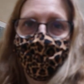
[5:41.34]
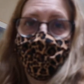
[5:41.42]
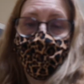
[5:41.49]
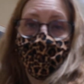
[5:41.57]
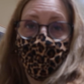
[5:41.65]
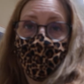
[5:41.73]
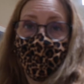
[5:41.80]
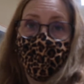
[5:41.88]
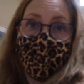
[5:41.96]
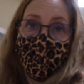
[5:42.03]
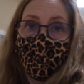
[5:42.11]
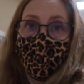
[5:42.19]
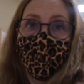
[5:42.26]
So here's
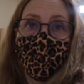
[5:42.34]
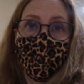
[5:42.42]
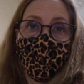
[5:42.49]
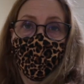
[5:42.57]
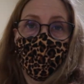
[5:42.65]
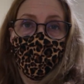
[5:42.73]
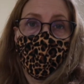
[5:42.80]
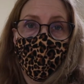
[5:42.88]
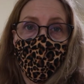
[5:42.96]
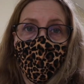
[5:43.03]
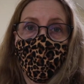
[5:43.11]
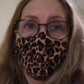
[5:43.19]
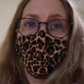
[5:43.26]
how it went, getting an
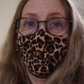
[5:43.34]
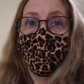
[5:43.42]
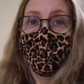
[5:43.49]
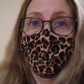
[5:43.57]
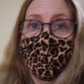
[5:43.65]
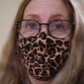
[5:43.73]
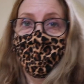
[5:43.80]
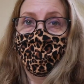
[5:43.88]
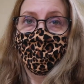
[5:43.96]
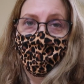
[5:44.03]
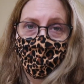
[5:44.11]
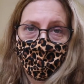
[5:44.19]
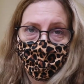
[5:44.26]
MRI, MRA
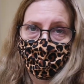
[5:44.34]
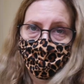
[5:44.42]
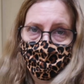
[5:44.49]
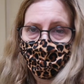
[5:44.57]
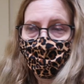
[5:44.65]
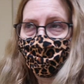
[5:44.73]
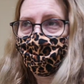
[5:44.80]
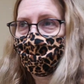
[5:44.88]
combo.